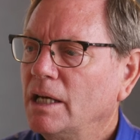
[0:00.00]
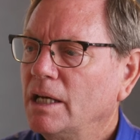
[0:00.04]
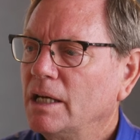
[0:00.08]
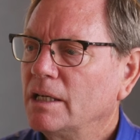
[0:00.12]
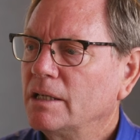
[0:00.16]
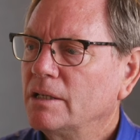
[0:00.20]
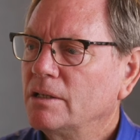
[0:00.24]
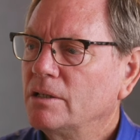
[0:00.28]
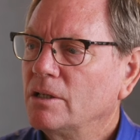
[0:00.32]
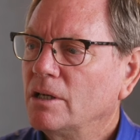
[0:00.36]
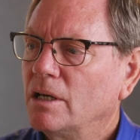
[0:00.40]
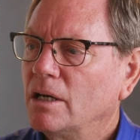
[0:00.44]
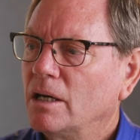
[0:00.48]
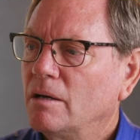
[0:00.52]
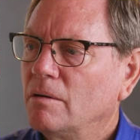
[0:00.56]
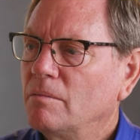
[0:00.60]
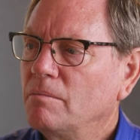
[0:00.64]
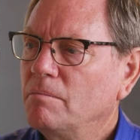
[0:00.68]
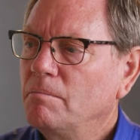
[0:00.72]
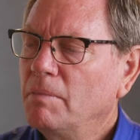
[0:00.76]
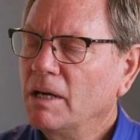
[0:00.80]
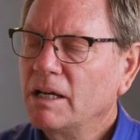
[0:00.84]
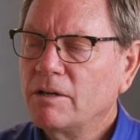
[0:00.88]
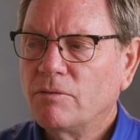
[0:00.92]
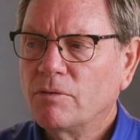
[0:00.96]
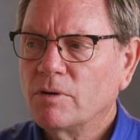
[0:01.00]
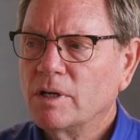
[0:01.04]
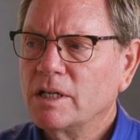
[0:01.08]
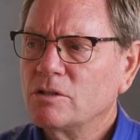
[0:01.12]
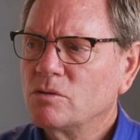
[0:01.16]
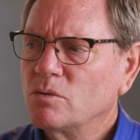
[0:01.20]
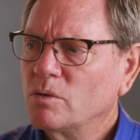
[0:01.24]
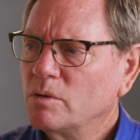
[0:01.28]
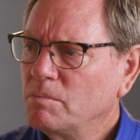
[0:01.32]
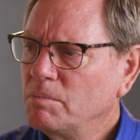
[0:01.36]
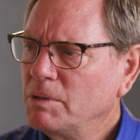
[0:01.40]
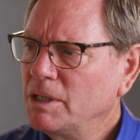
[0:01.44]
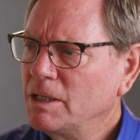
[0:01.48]
Yeah. And make
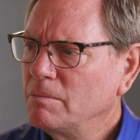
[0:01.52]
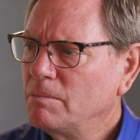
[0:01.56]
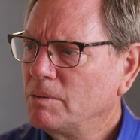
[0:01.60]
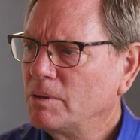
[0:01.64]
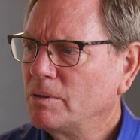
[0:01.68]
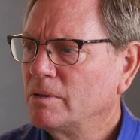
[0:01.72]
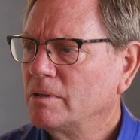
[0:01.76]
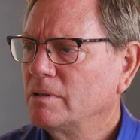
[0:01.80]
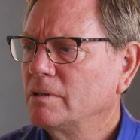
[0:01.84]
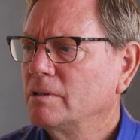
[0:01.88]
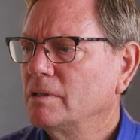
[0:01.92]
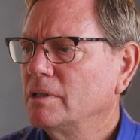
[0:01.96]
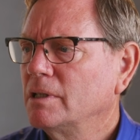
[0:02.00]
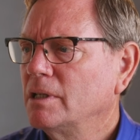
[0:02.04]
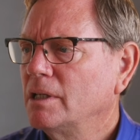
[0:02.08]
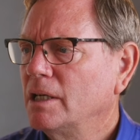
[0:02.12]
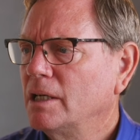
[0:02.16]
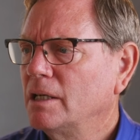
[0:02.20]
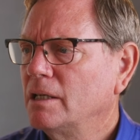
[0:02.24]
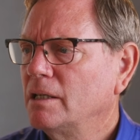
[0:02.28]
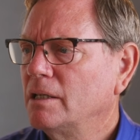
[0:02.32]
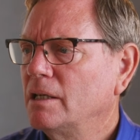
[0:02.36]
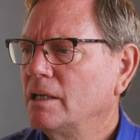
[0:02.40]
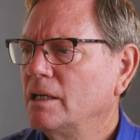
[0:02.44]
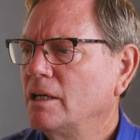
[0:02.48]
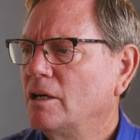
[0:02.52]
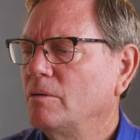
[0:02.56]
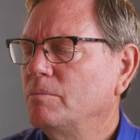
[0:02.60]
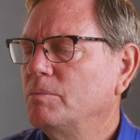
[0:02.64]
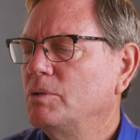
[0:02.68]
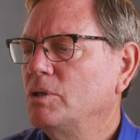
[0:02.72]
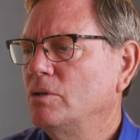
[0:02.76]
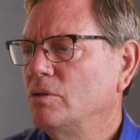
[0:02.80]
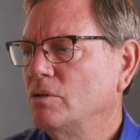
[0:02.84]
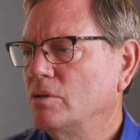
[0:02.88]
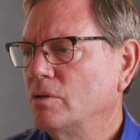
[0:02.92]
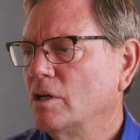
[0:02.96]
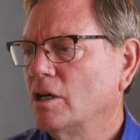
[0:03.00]
friends with people and help
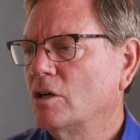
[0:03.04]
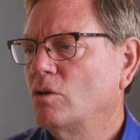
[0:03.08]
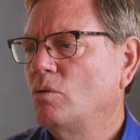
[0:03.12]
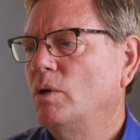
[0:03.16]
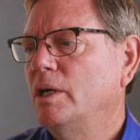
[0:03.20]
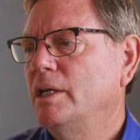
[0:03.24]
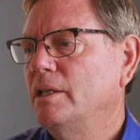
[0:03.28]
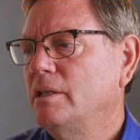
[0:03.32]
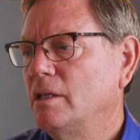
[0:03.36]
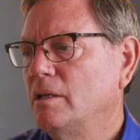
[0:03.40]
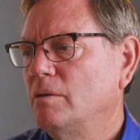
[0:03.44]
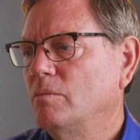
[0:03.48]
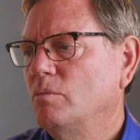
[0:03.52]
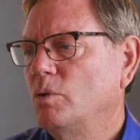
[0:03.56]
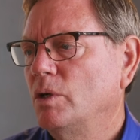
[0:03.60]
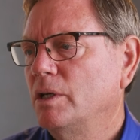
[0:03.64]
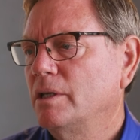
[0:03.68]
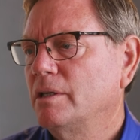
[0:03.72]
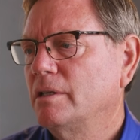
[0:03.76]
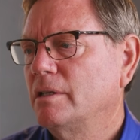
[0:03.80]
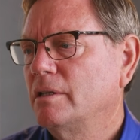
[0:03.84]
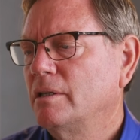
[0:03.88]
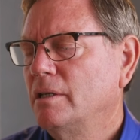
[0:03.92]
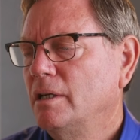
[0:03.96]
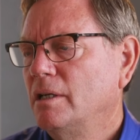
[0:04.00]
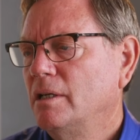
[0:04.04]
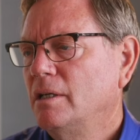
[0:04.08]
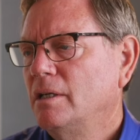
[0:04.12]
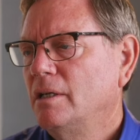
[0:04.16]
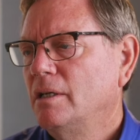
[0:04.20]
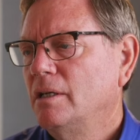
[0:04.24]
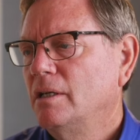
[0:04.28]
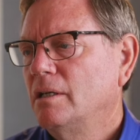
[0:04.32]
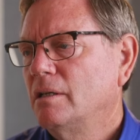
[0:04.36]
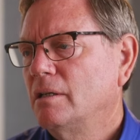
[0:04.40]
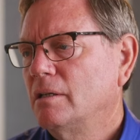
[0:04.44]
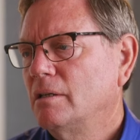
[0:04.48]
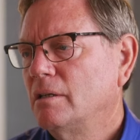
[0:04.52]
to acquaint them with
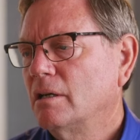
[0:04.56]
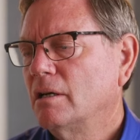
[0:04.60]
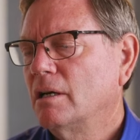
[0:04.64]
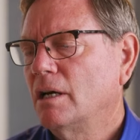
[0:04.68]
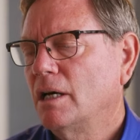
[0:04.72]
the